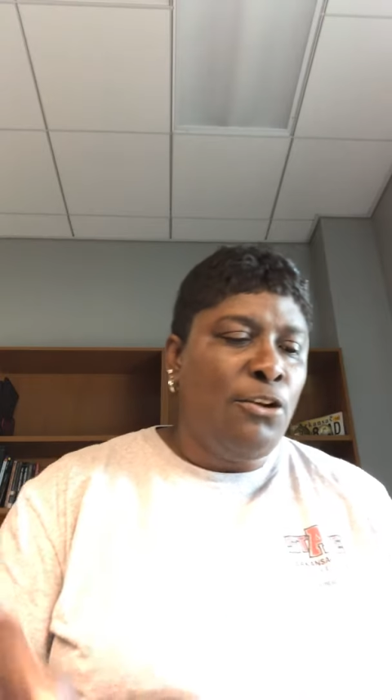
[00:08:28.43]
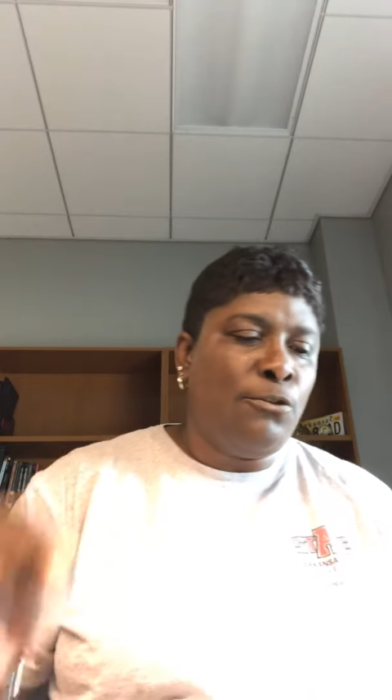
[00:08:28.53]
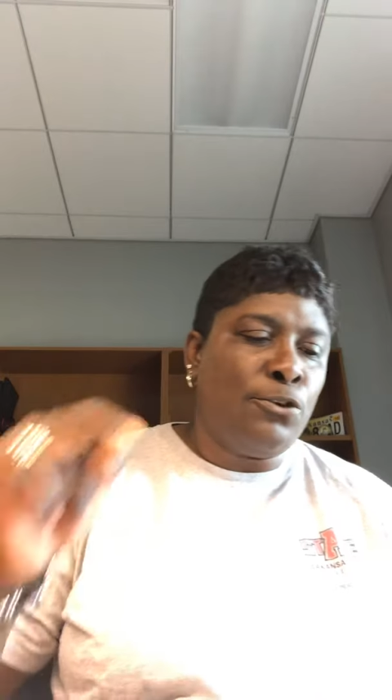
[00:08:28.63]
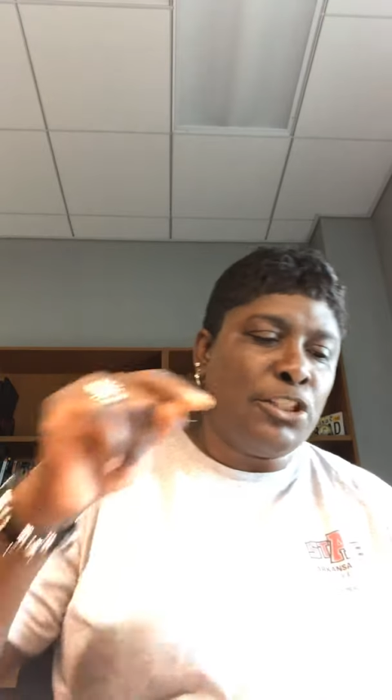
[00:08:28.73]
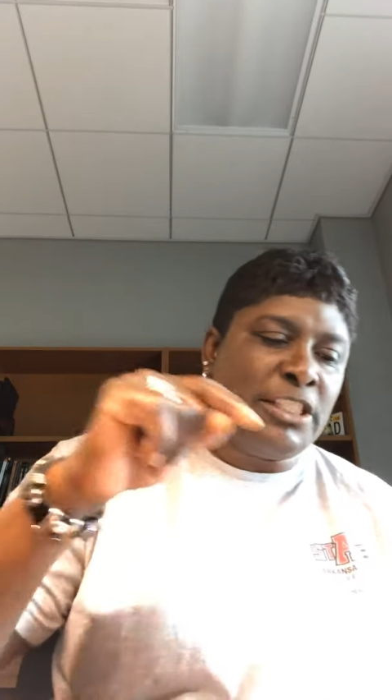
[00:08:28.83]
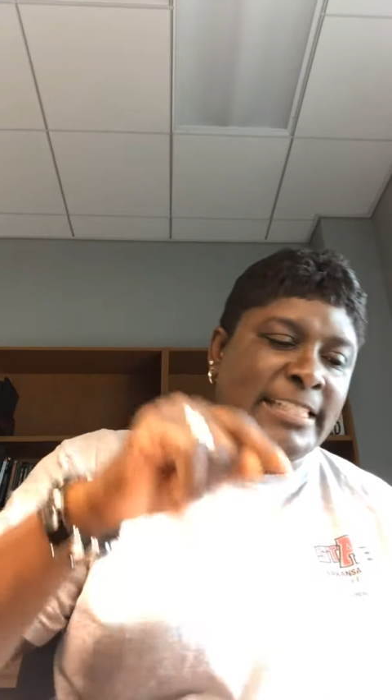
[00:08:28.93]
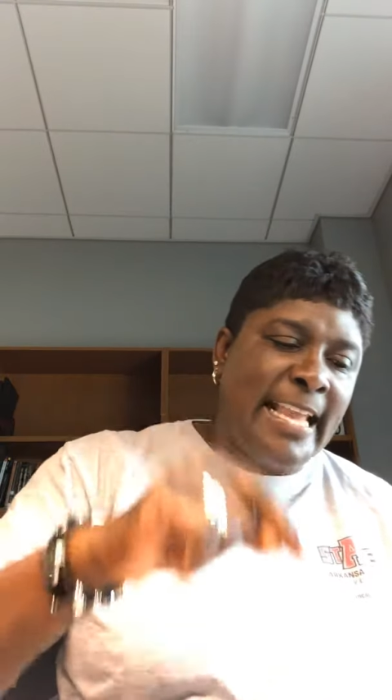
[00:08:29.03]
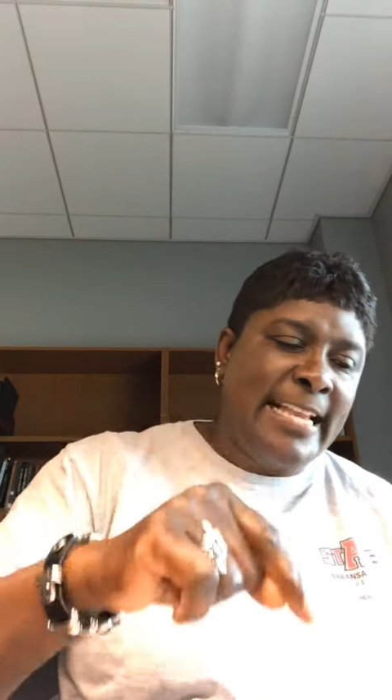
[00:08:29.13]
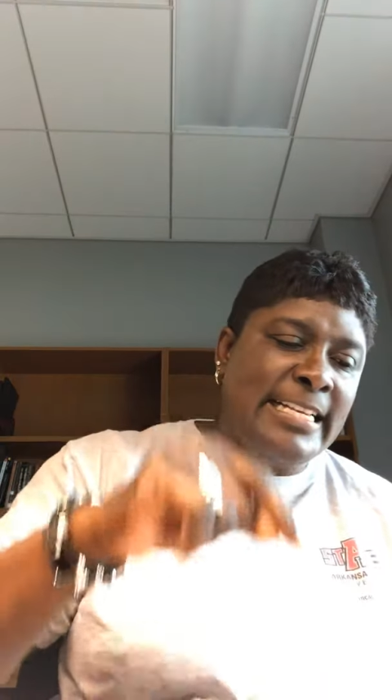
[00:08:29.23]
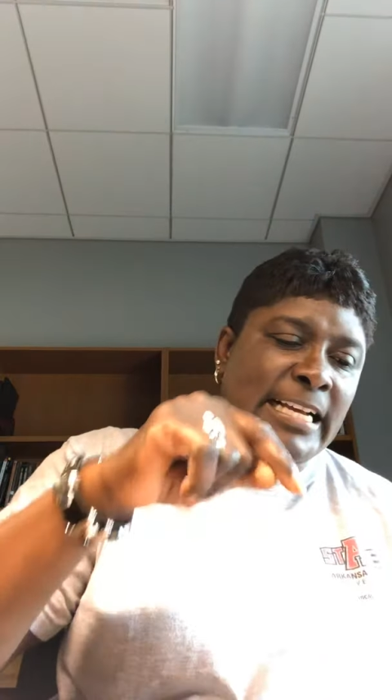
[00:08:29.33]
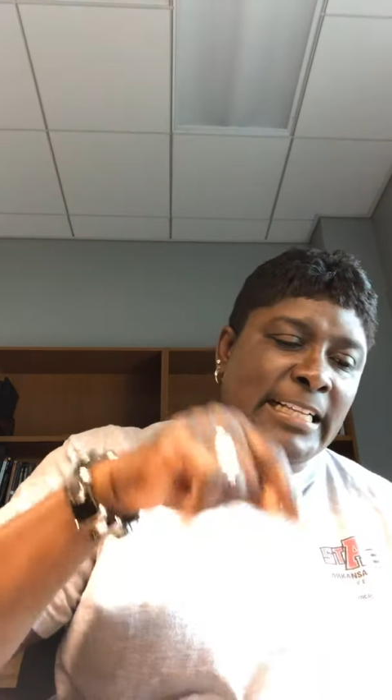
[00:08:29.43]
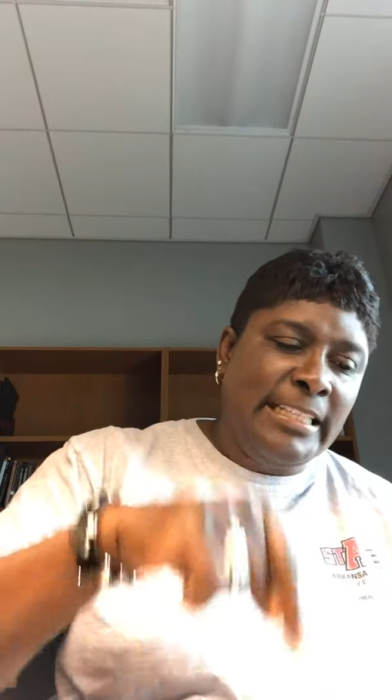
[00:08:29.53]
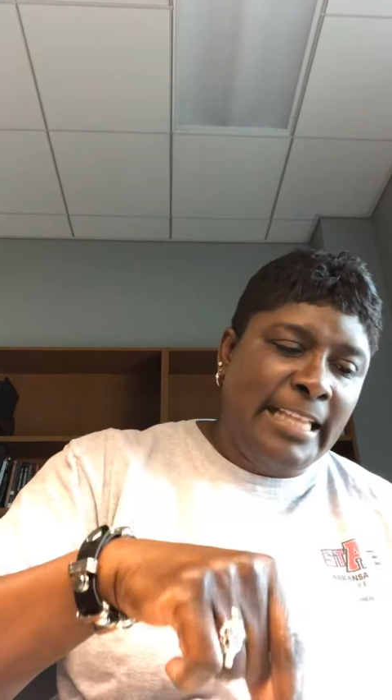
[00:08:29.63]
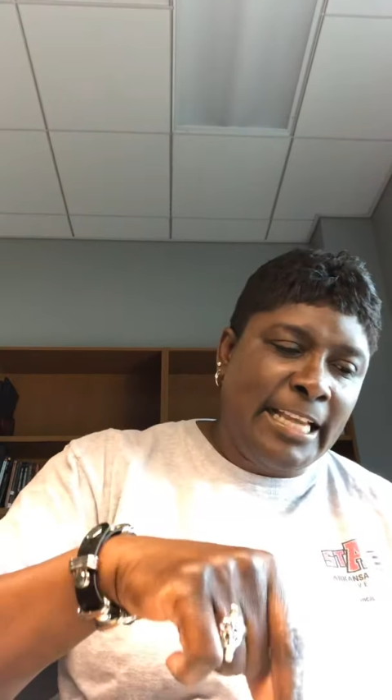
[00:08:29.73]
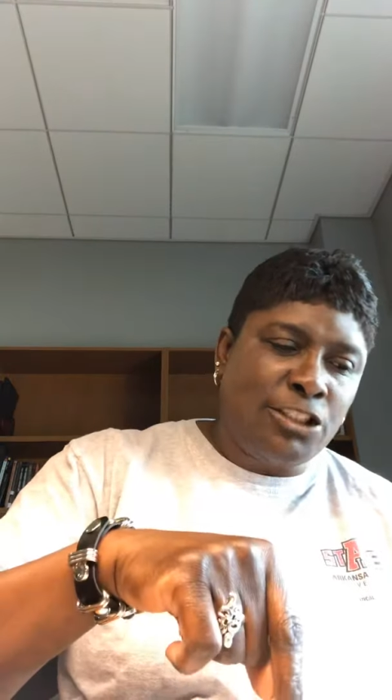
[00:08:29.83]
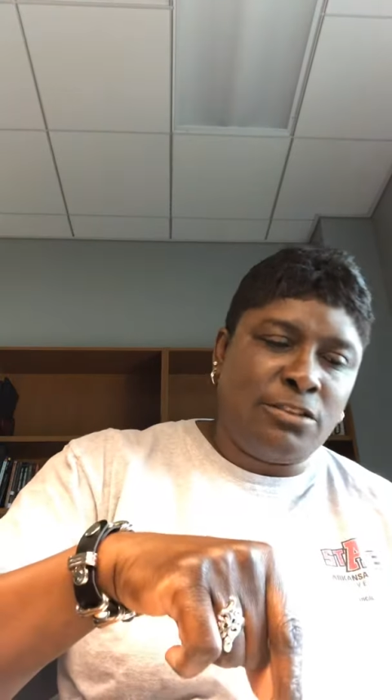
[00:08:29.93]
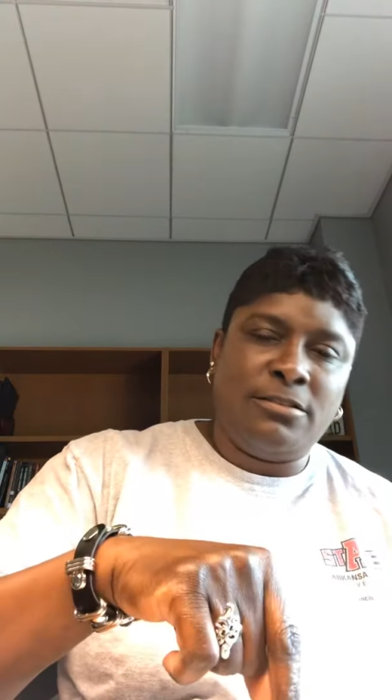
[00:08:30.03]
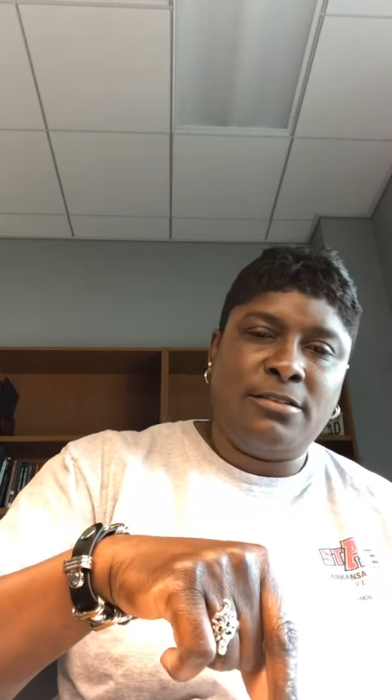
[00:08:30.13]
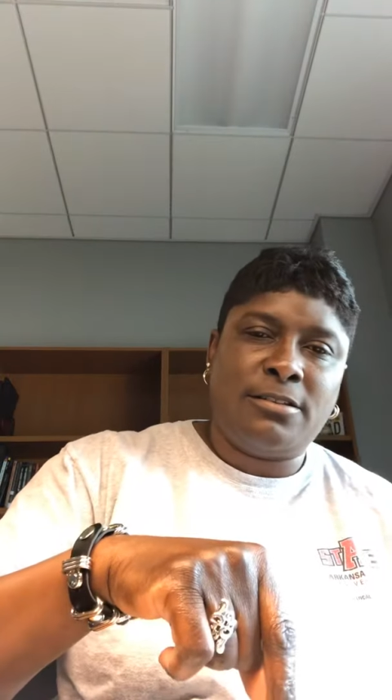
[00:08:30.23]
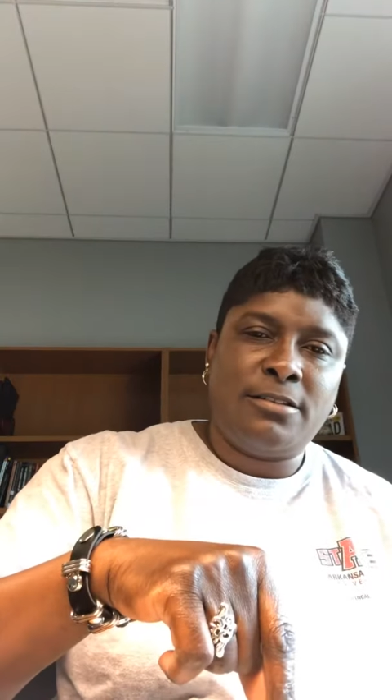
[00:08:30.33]
for state
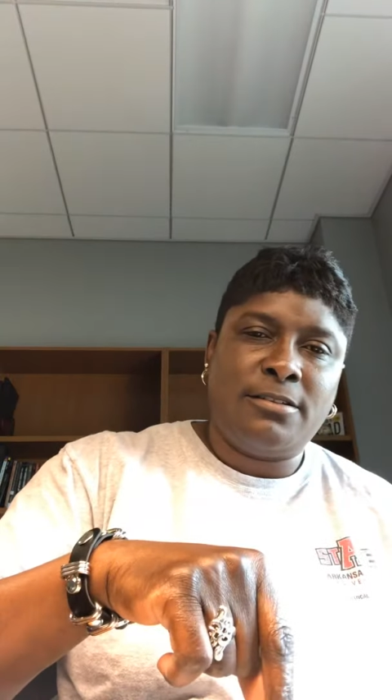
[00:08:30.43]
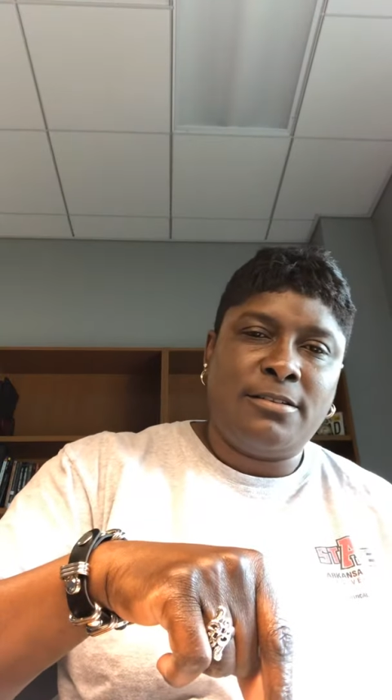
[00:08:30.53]
elections